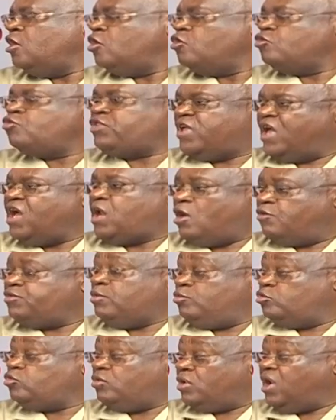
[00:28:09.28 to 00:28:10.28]
do they allow
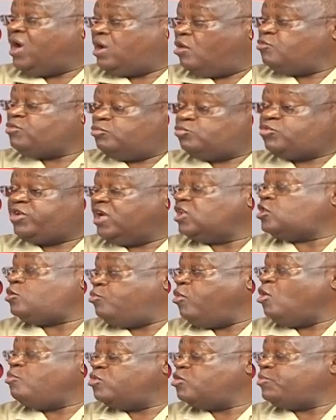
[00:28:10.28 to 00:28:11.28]
them, allow them to get
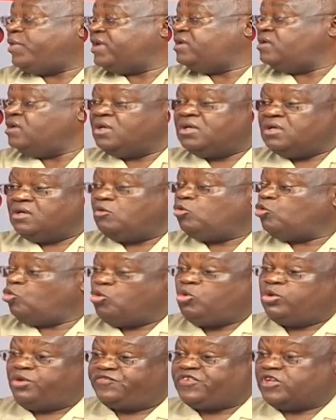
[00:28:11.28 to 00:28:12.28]
bombed by or,
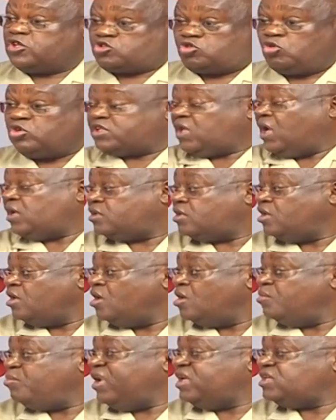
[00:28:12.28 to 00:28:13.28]
or even shot at
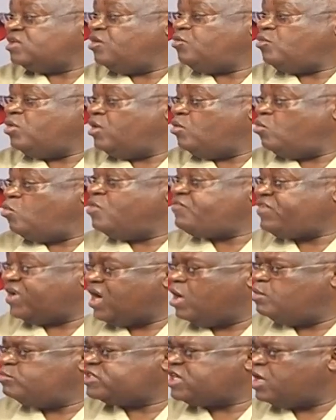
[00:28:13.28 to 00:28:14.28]
by uh, whoever
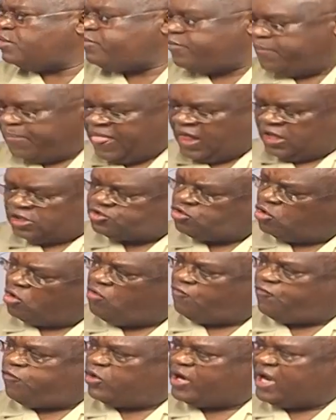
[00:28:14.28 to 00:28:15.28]
comes up?
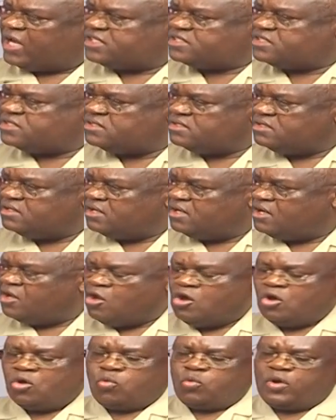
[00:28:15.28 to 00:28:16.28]
So for us,
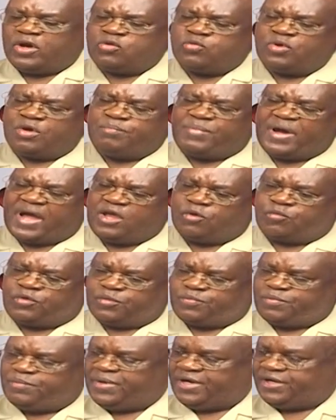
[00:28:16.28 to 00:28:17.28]
when we buy
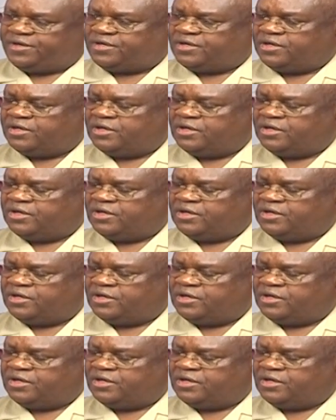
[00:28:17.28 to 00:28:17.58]
equipment,